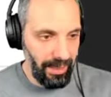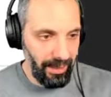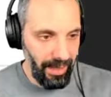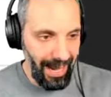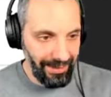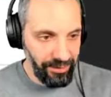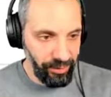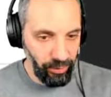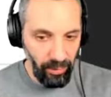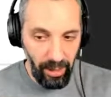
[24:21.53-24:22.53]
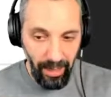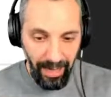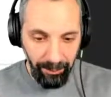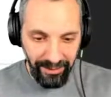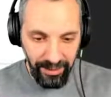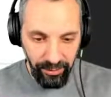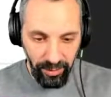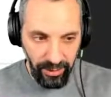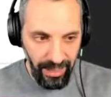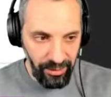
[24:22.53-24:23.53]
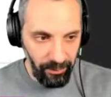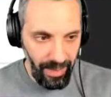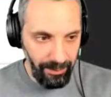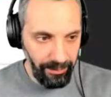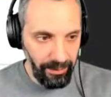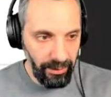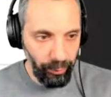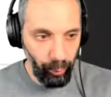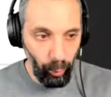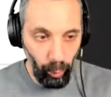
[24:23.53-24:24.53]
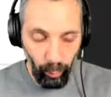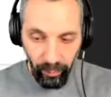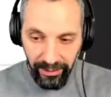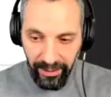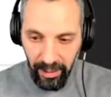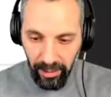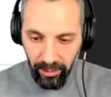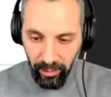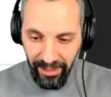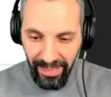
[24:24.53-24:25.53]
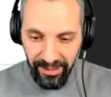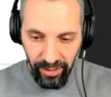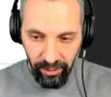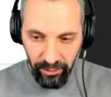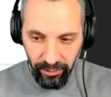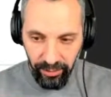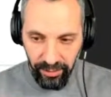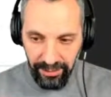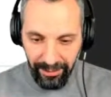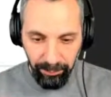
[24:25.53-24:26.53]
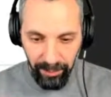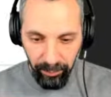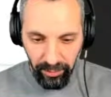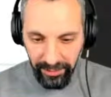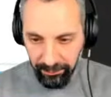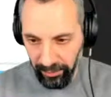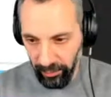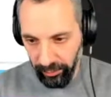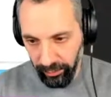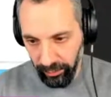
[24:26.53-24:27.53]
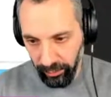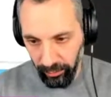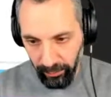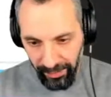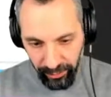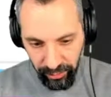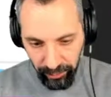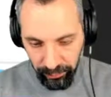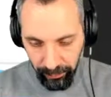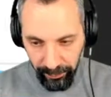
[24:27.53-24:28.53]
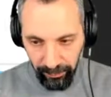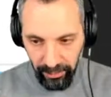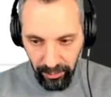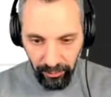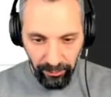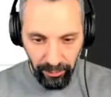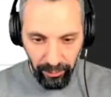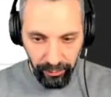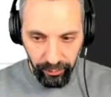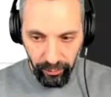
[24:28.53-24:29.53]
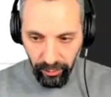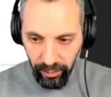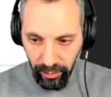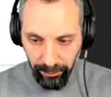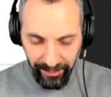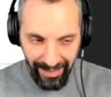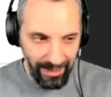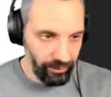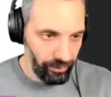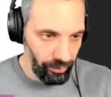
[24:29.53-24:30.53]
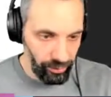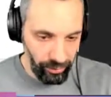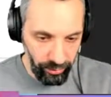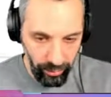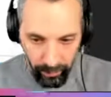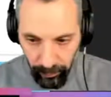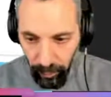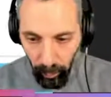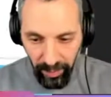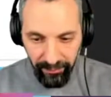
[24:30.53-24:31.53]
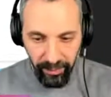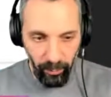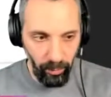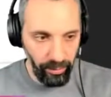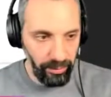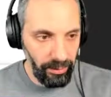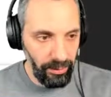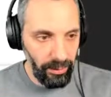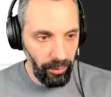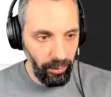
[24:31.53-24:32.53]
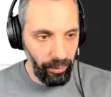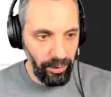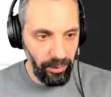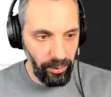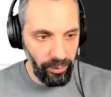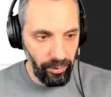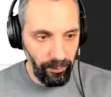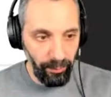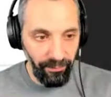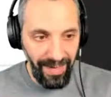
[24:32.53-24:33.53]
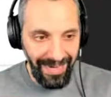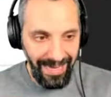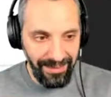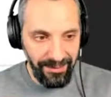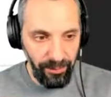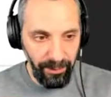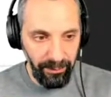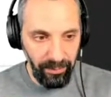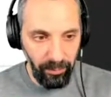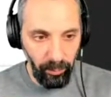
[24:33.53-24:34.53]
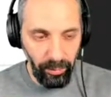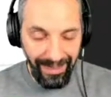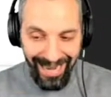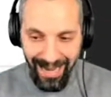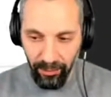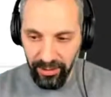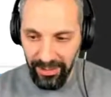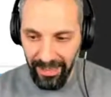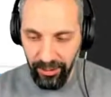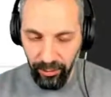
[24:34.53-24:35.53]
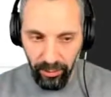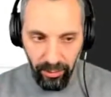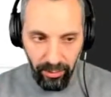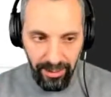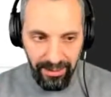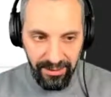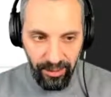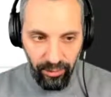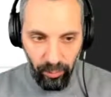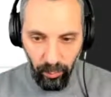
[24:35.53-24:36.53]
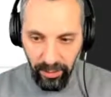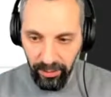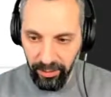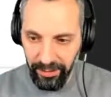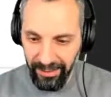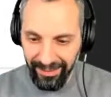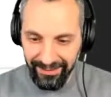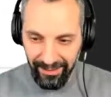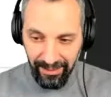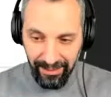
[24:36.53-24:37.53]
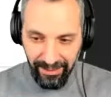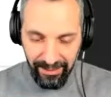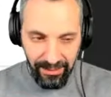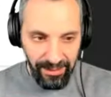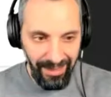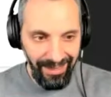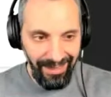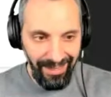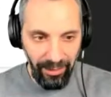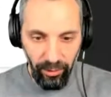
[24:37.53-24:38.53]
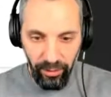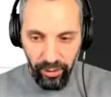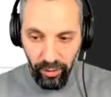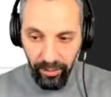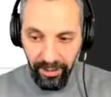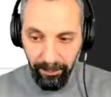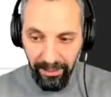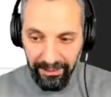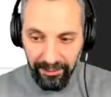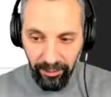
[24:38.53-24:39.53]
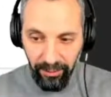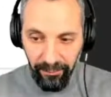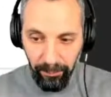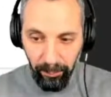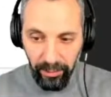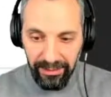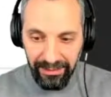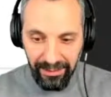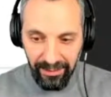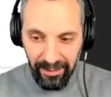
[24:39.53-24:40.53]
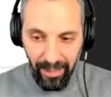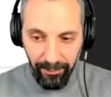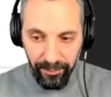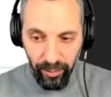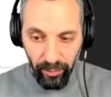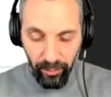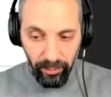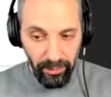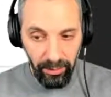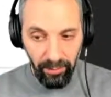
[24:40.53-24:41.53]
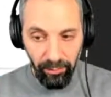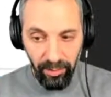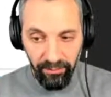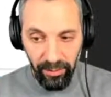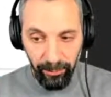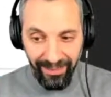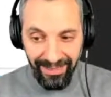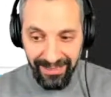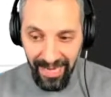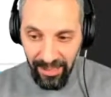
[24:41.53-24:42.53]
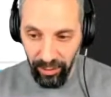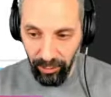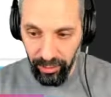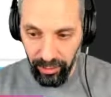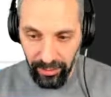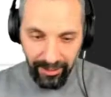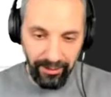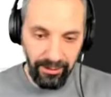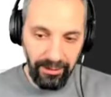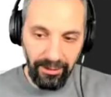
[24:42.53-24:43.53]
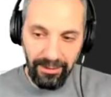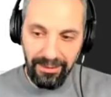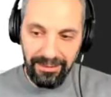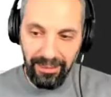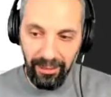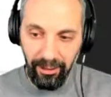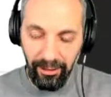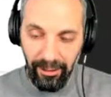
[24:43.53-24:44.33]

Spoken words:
access to our application, our custom app, to only our organizational users, like people that belong to Microsoft or people that only belong to your company at contoso.com or wherever you work. Or you can also provide access to people that work outside your organization as well using external identities, and also the ability to have a multi-tenanted app. So if you're developing a SaaS solution, like let's say